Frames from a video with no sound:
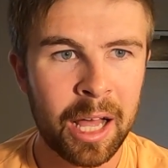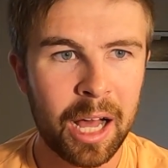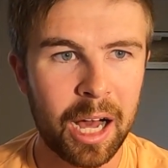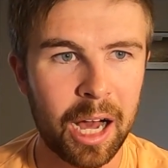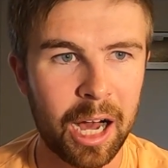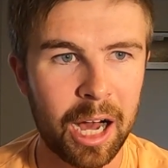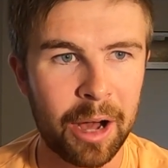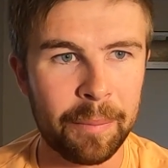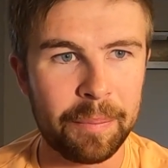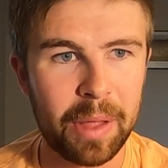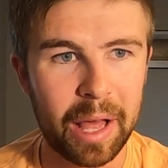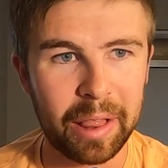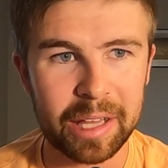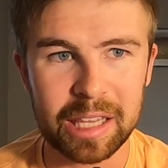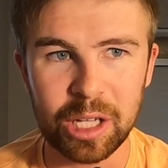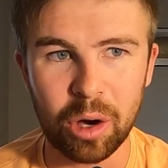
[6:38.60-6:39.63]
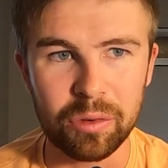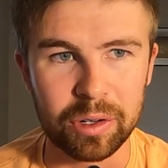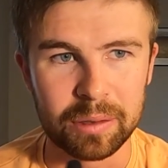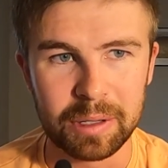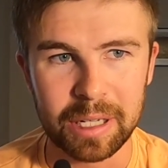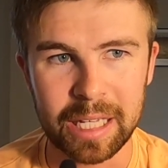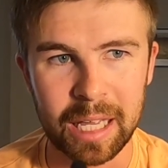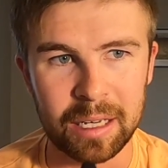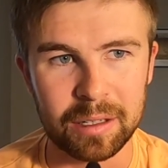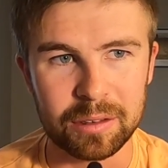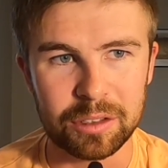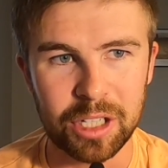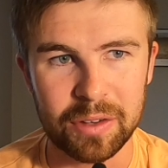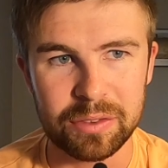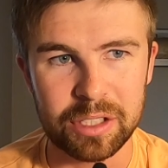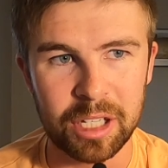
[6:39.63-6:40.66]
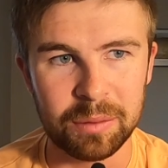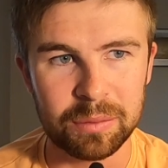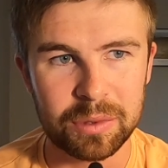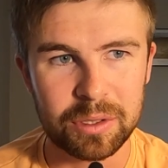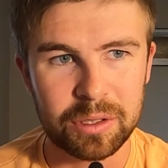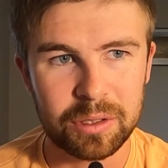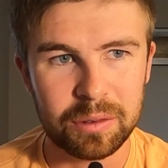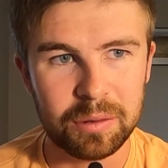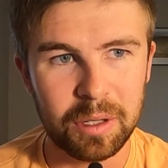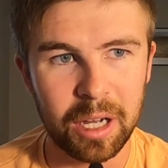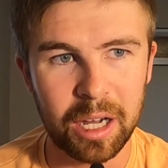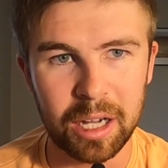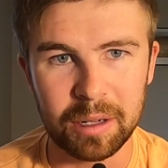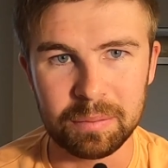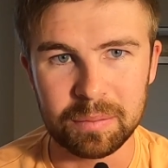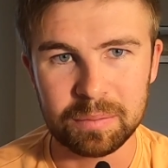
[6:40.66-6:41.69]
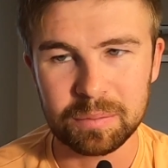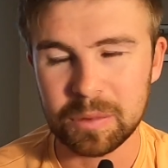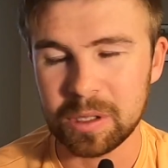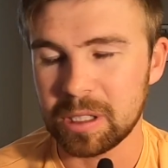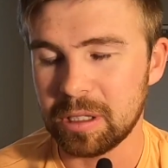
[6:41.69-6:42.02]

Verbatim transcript: Um, I like the over again. Jeff Sims um,